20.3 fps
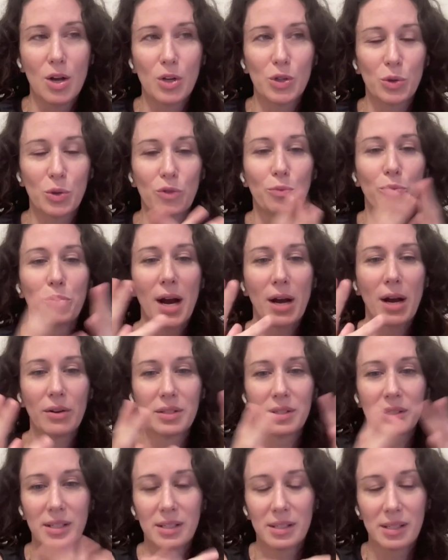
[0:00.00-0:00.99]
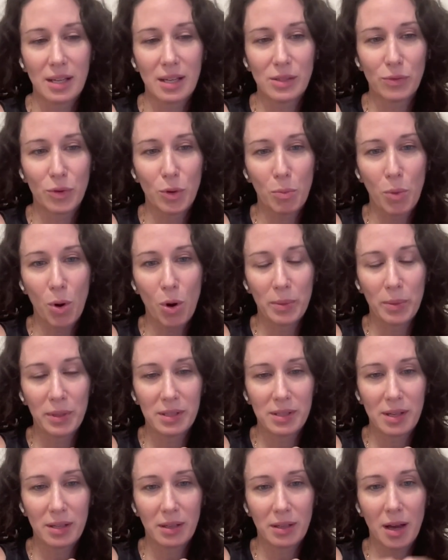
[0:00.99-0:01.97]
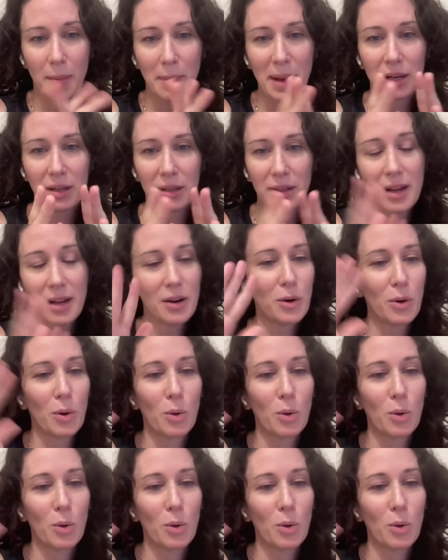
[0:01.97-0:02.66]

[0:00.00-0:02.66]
sort of proudest successful moments come out of there,